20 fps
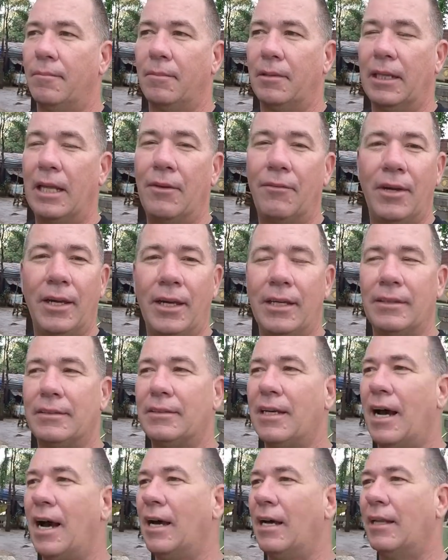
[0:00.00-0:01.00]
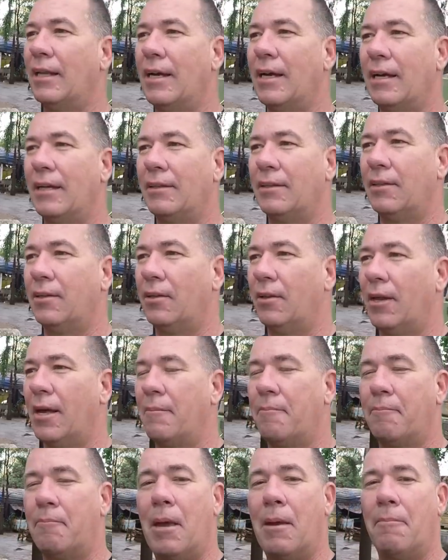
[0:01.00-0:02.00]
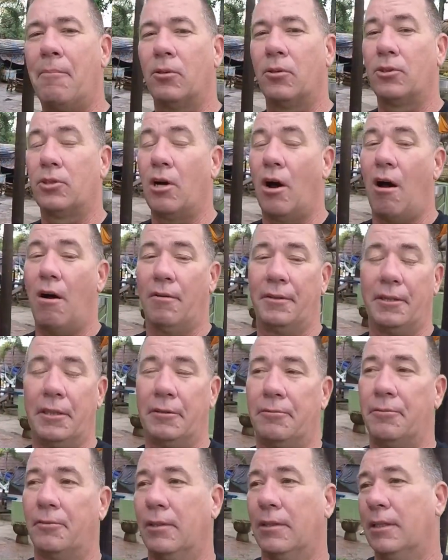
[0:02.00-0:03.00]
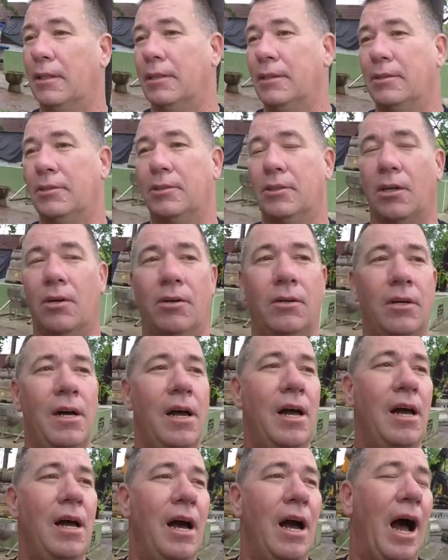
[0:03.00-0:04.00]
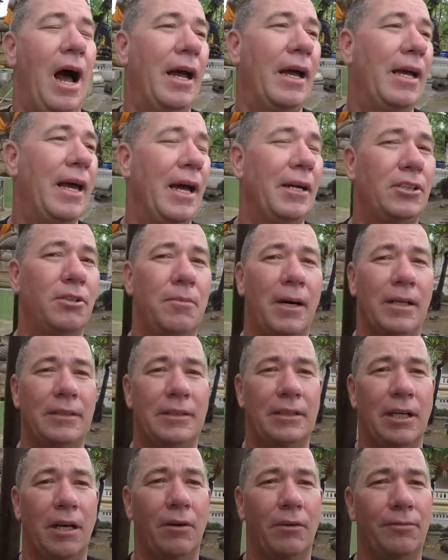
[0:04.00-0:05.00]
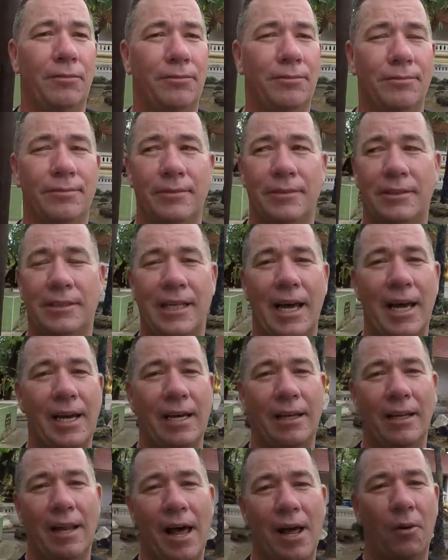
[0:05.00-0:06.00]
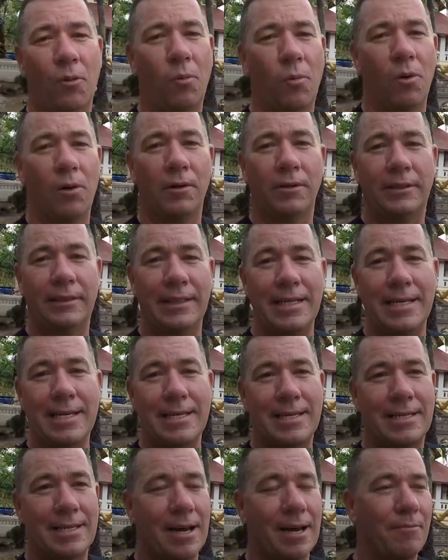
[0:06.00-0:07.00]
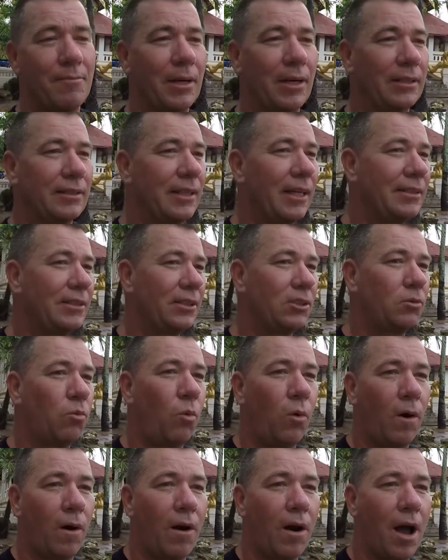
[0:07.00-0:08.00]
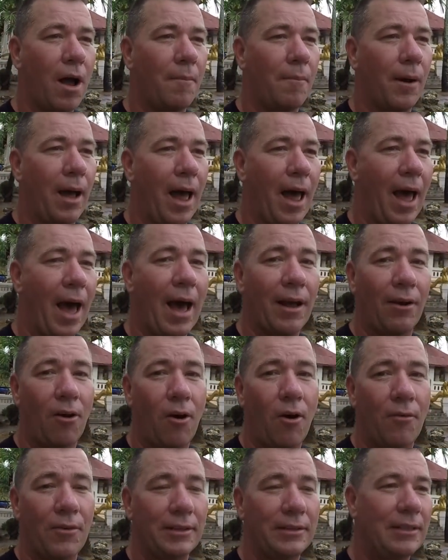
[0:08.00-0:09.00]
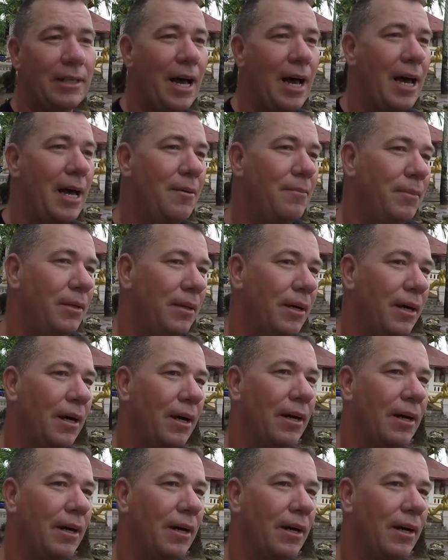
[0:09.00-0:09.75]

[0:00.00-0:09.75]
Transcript: living in Thailand, you know, people talk differently. So I catch myself saying a lot of words in Isan because that's just where I'm at all the time.